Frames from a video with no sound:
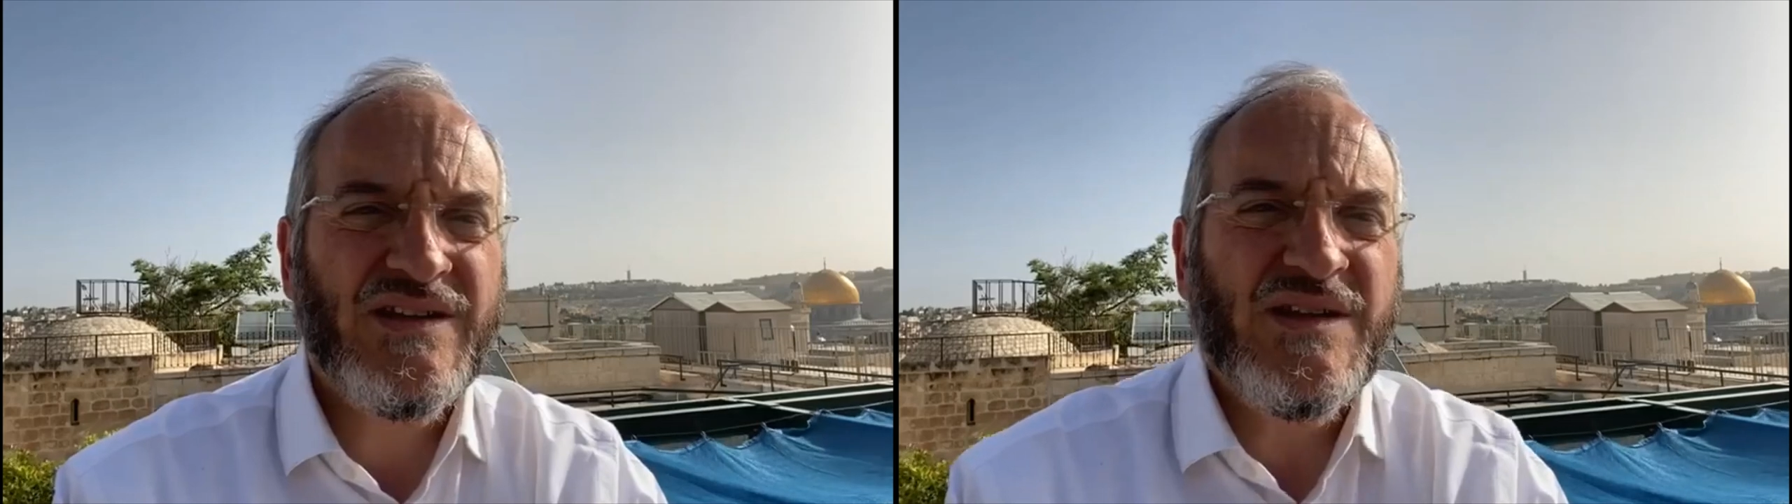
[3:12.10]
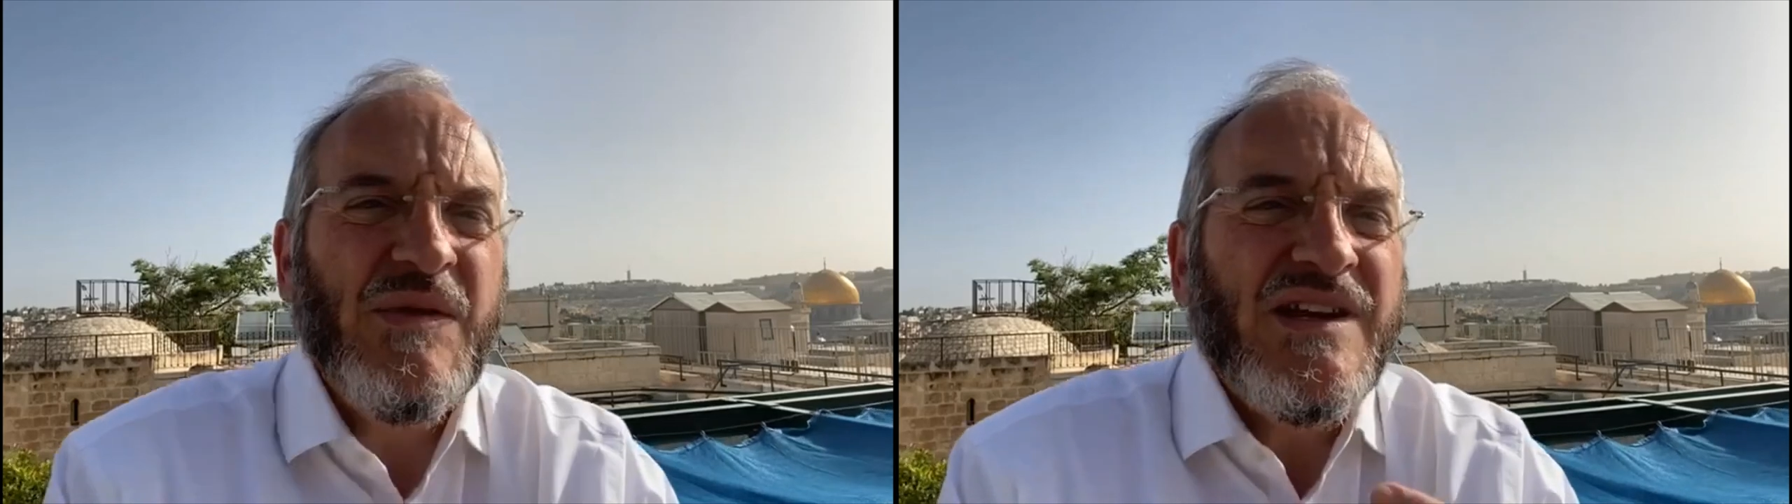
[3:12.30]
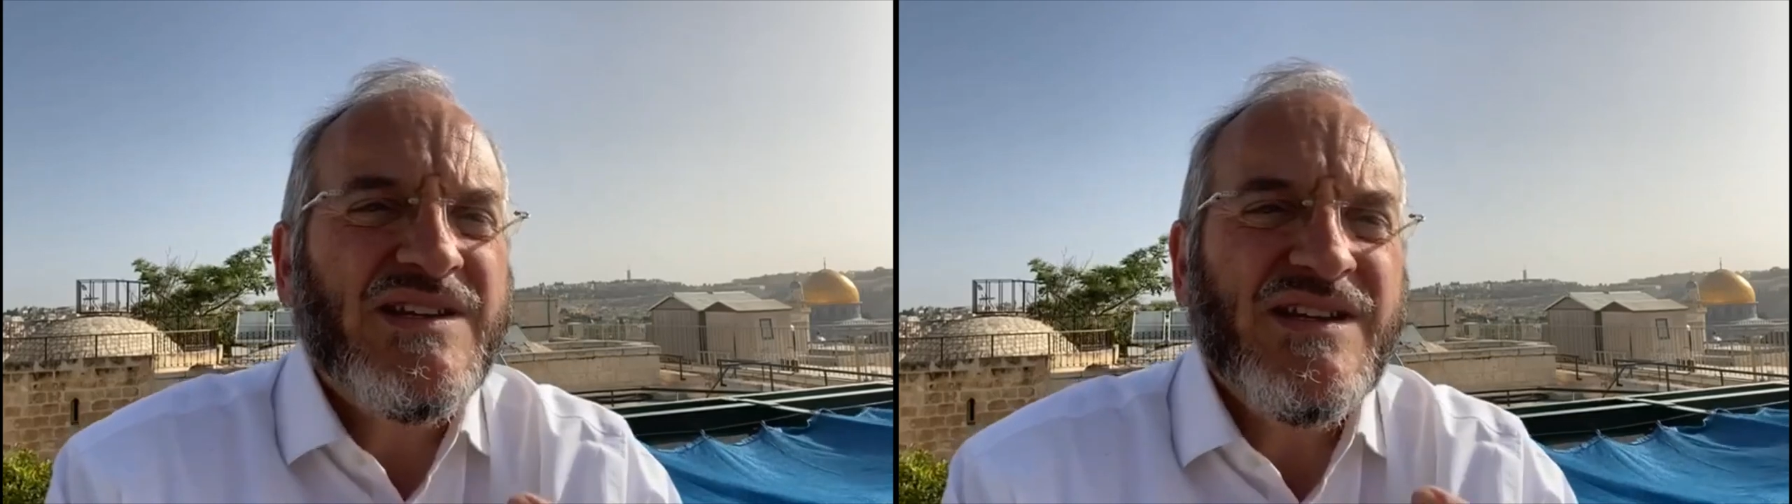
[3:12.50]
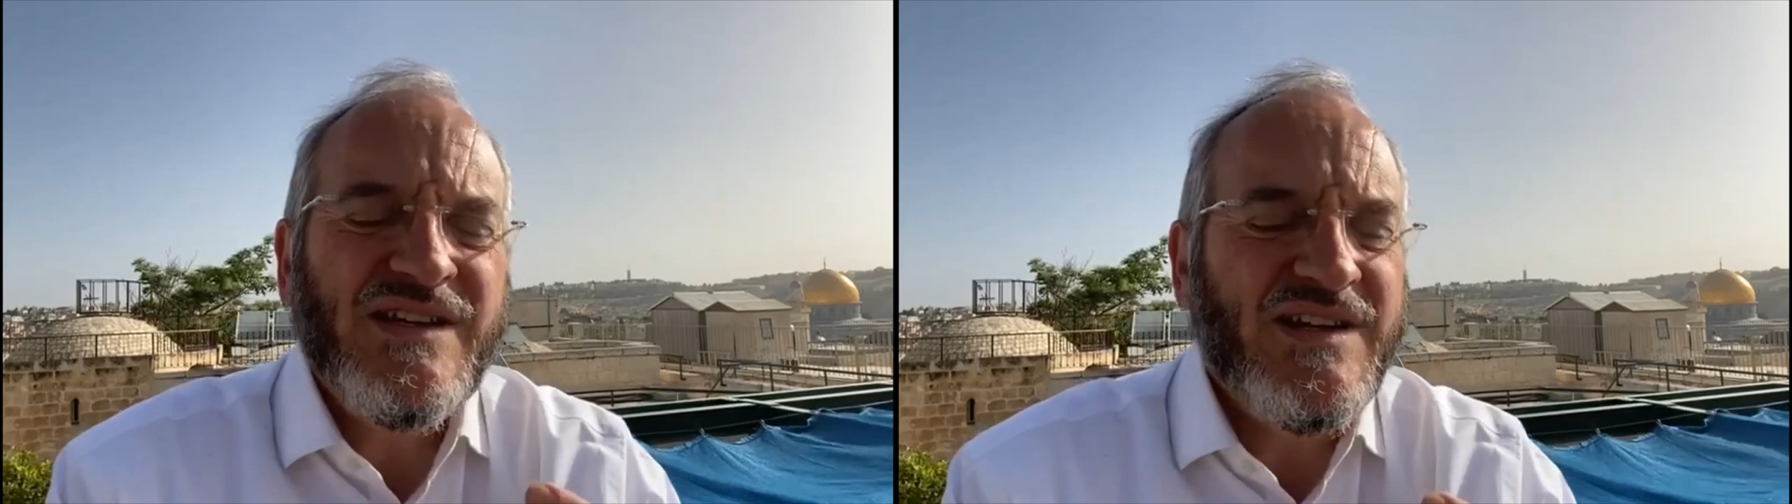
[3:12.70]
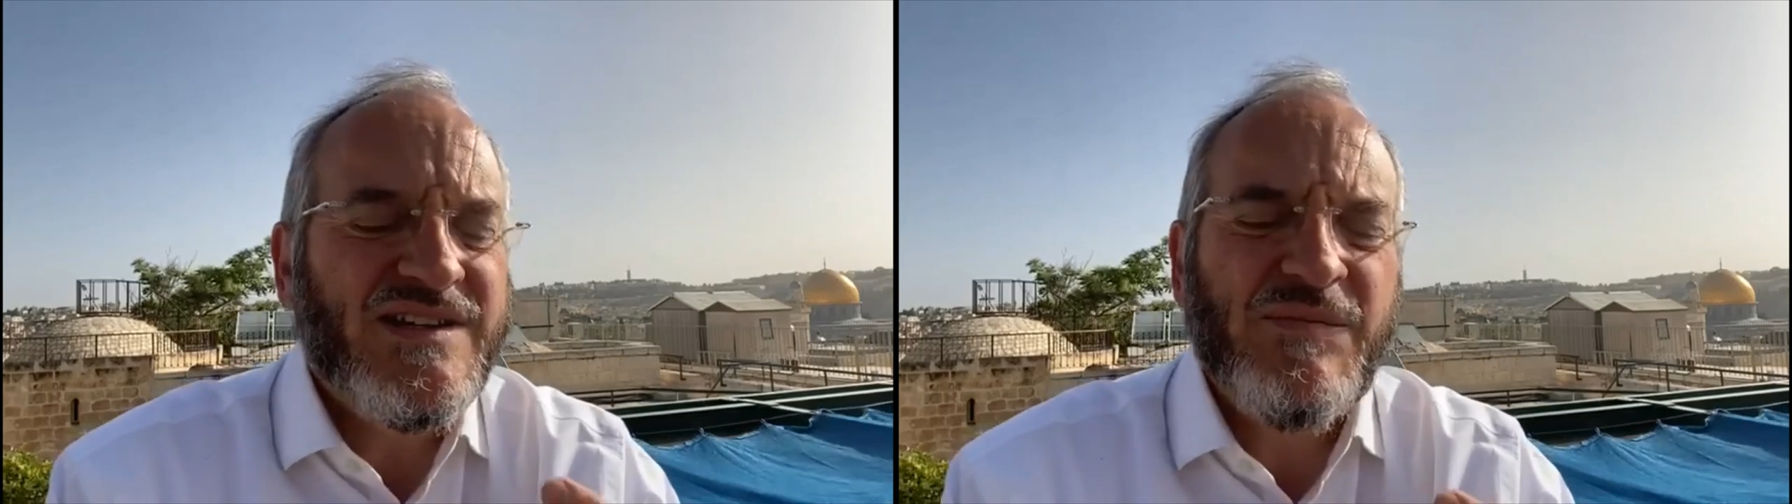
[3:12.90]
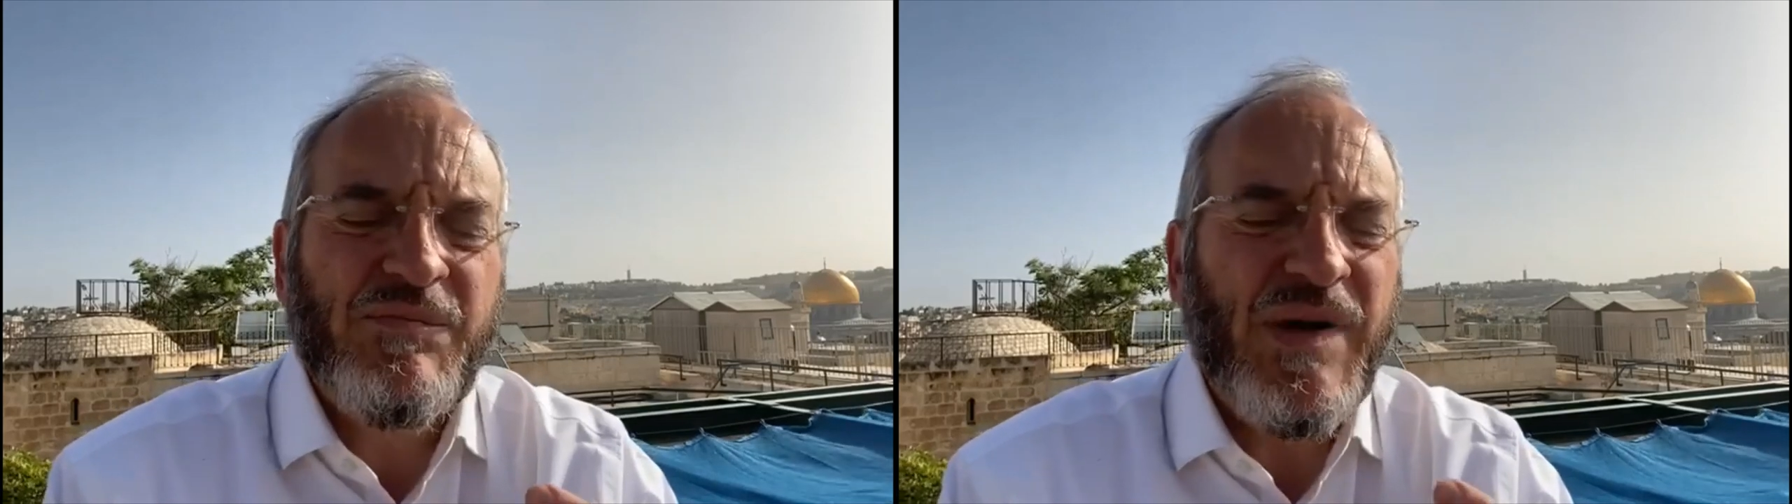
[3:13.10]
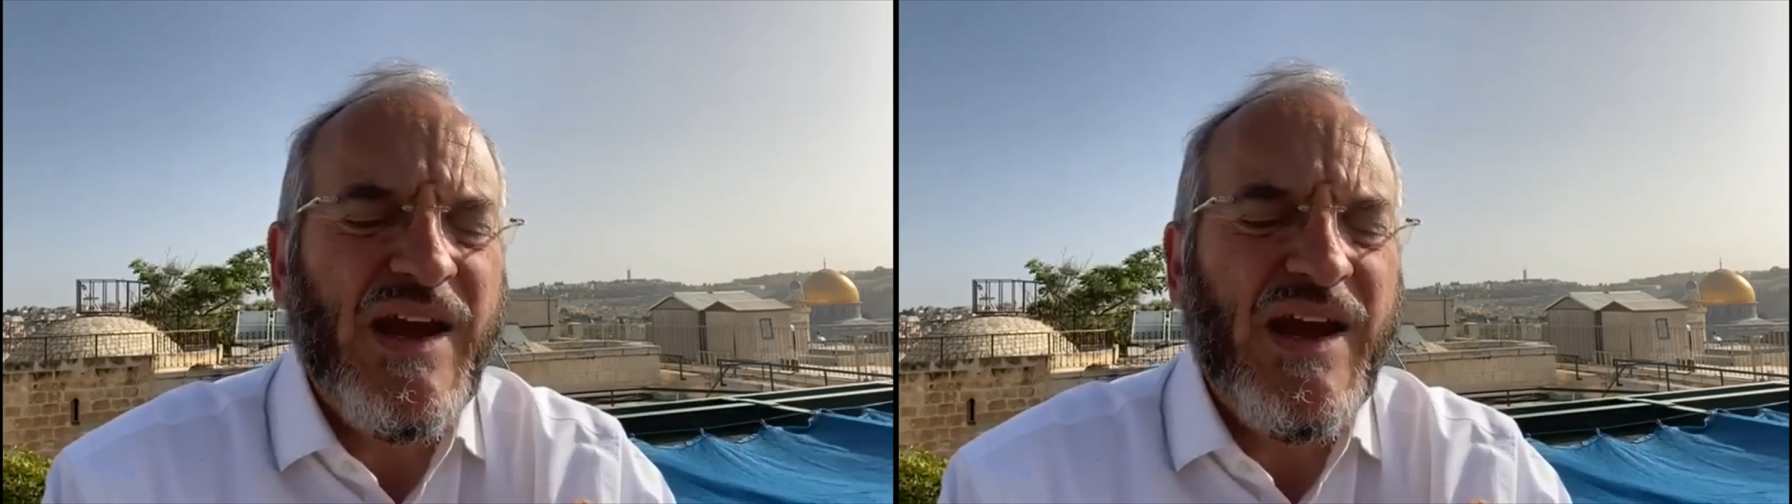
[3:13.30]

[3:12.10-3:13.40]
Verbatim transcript: To me, it's a, it's a